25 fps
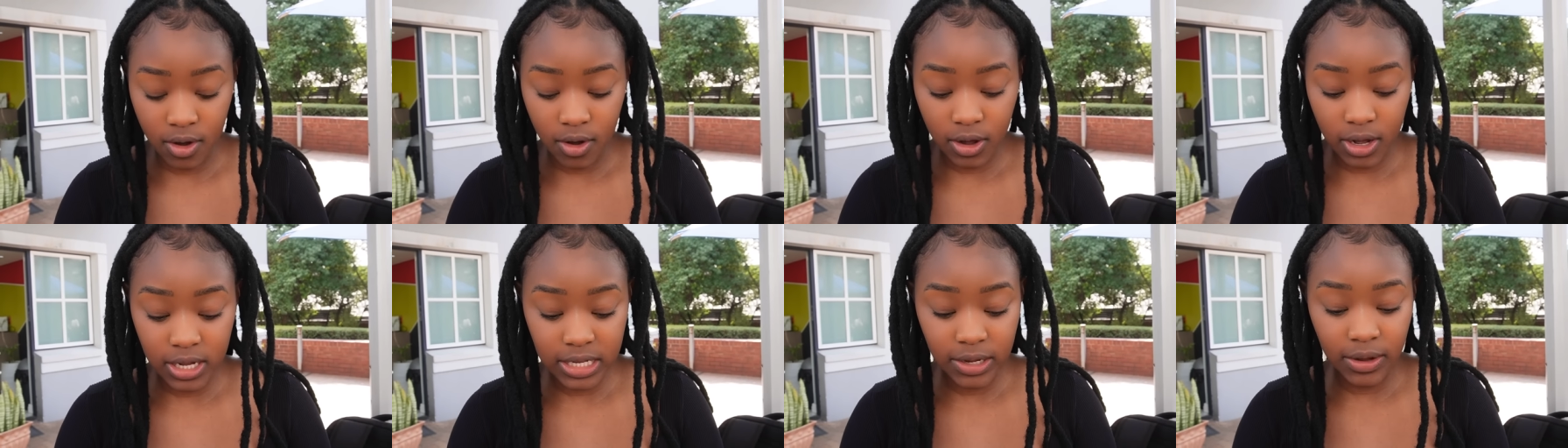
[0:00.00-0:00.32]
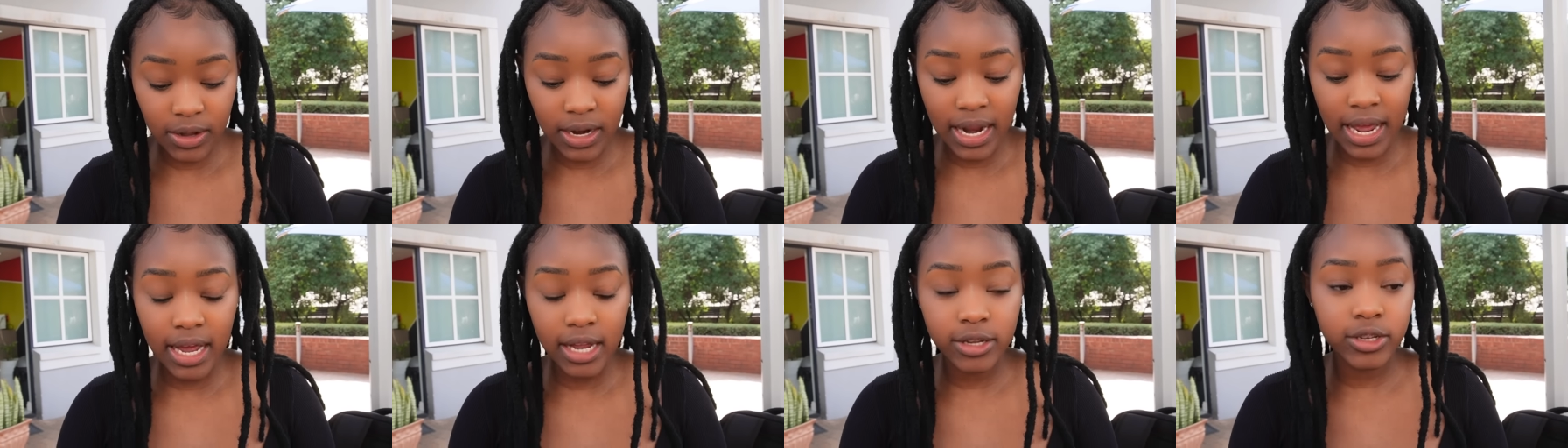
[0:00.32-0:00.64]
No, because
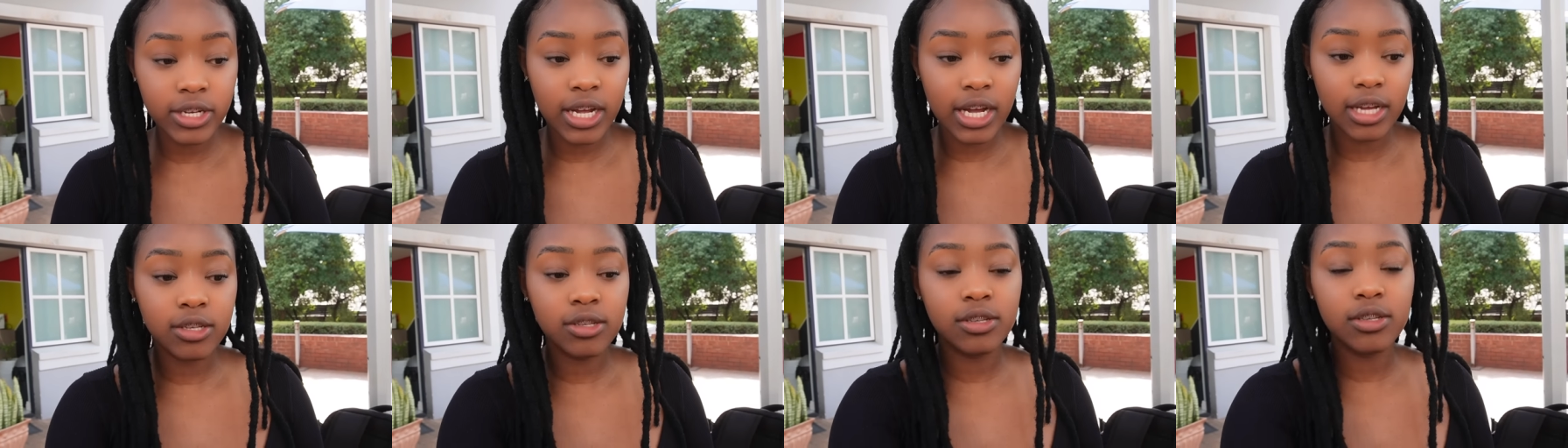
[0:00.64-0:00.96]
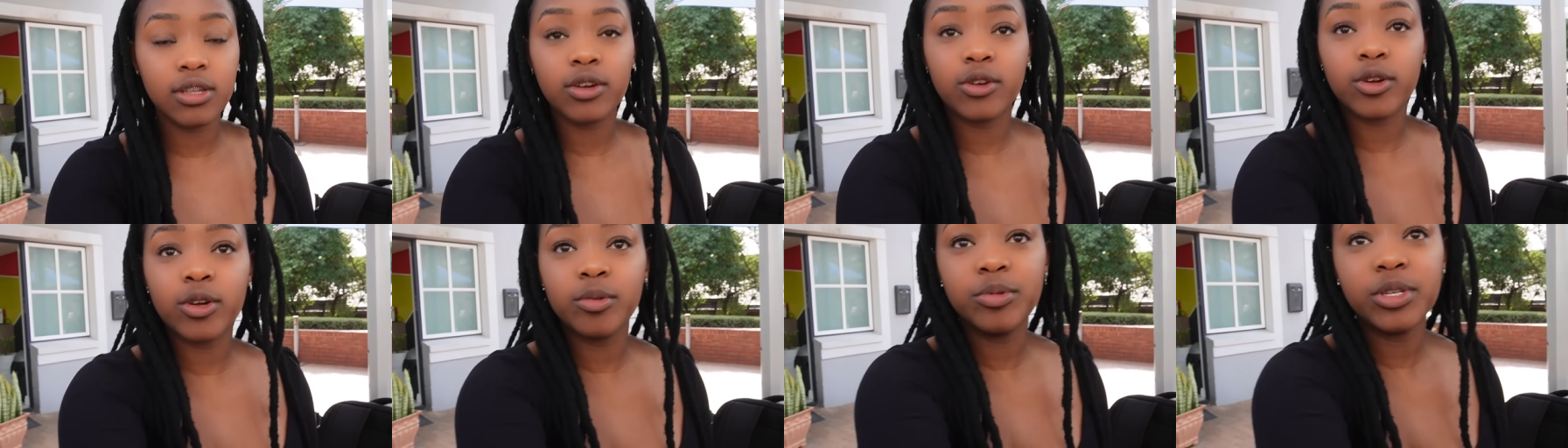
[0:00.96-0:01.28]
I want to educate
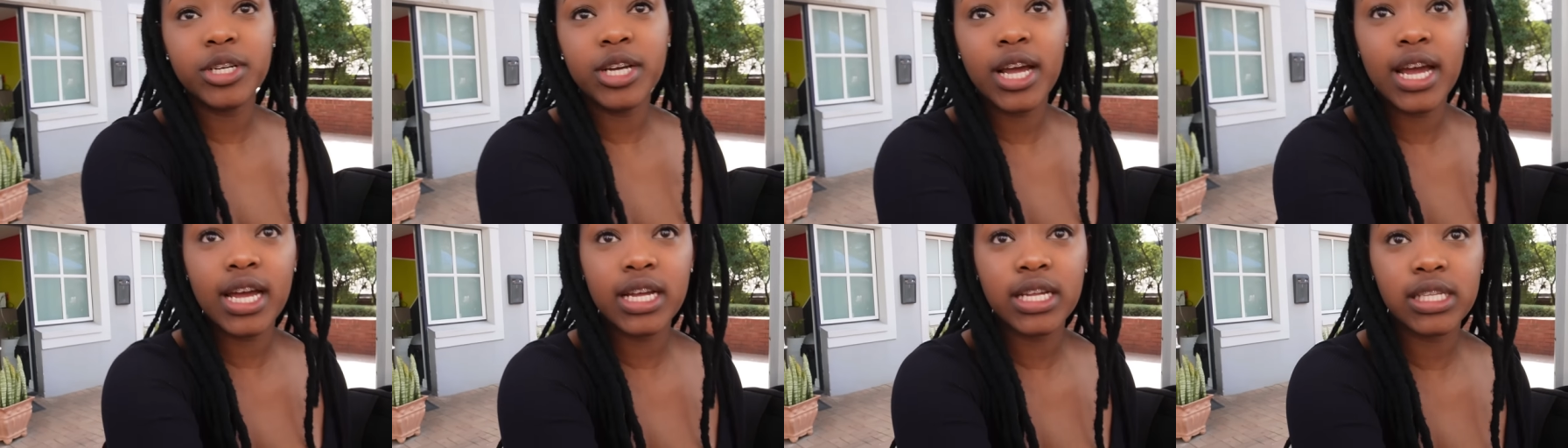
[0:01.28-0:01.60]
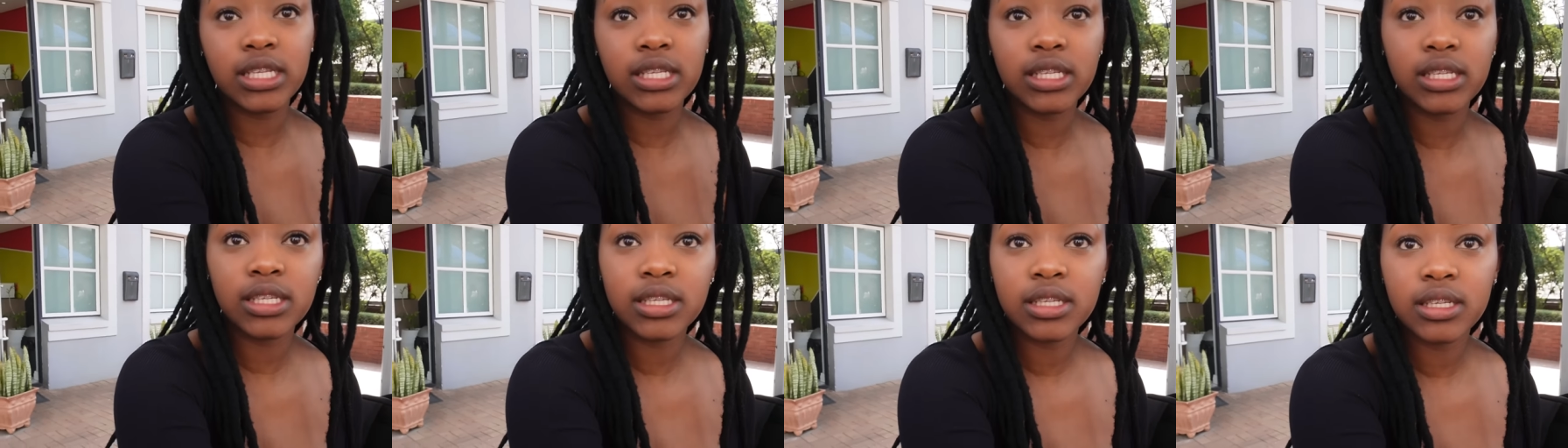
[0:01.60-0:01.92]
us group
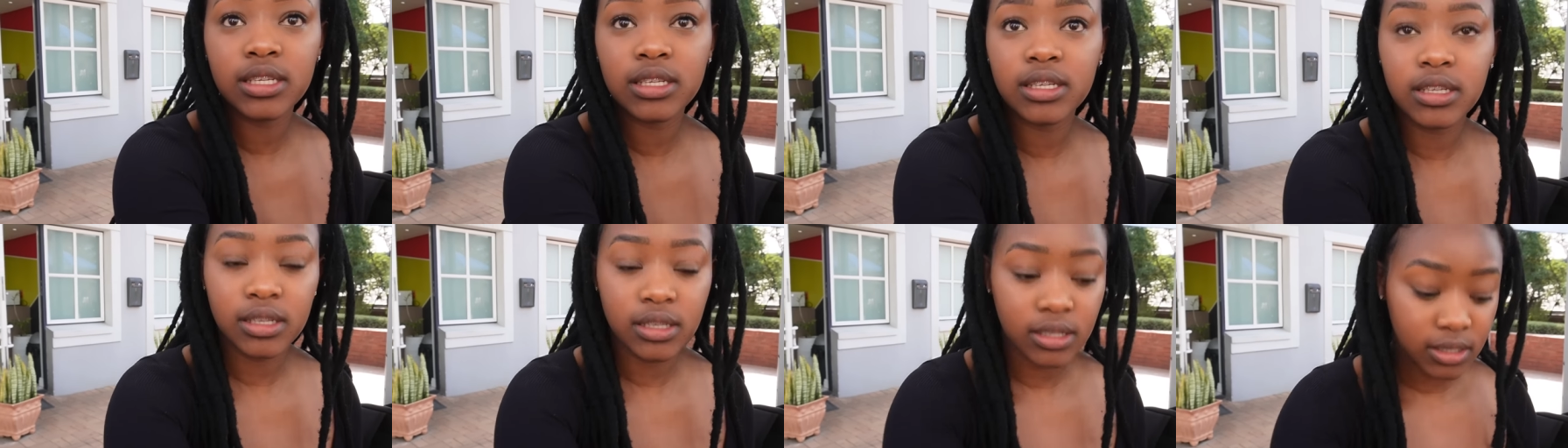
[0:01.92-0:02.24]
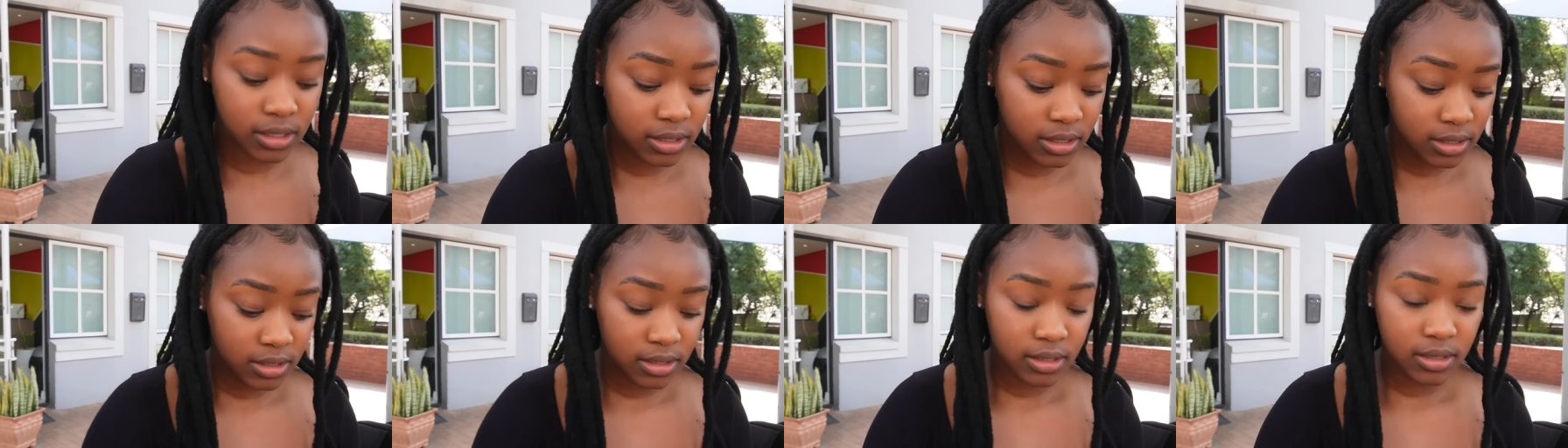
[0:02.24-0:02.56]
chat. Guys, I
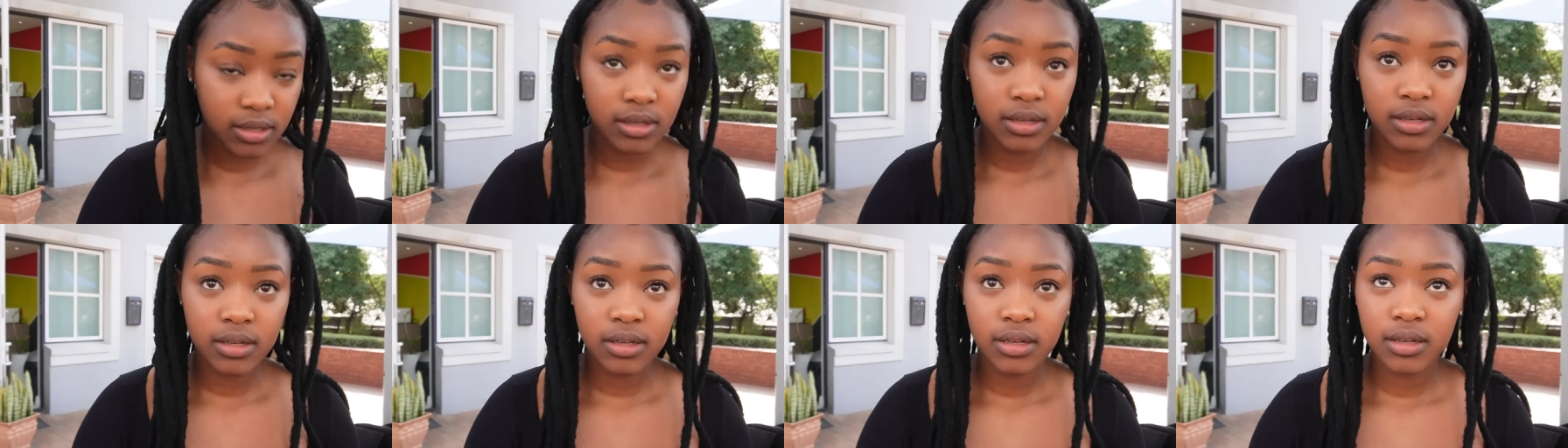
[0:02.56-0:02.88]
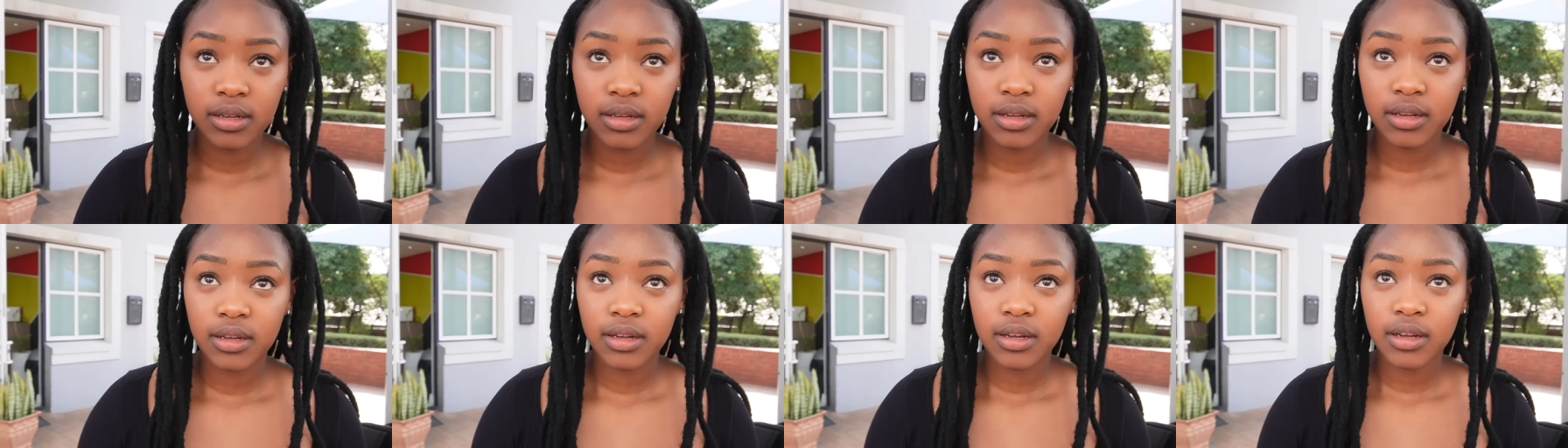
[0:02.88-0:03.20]
promise number group
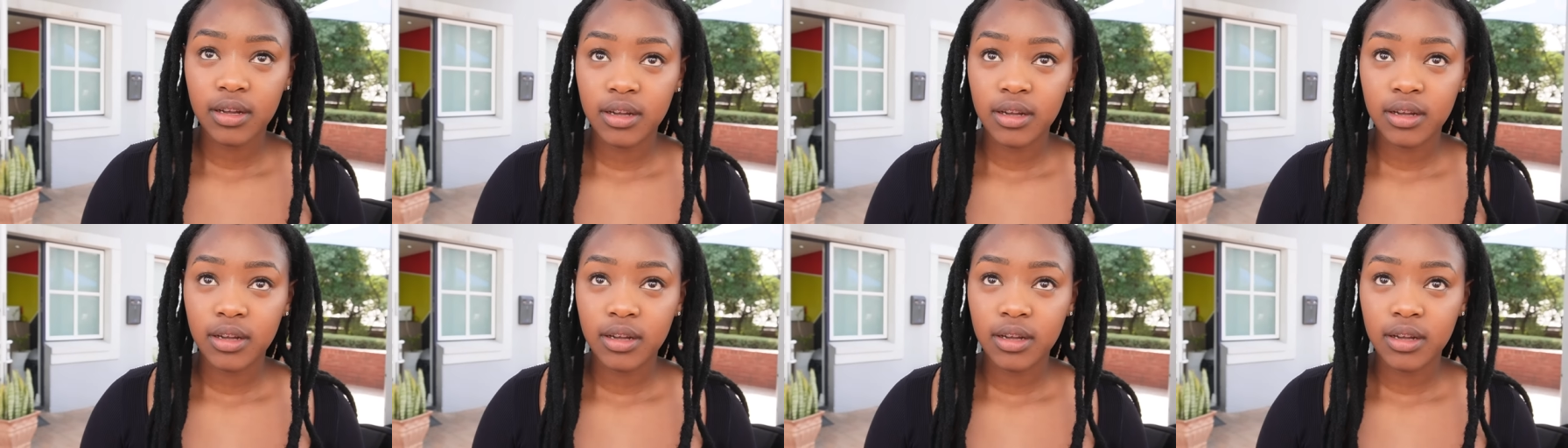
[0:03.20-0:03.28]
chat.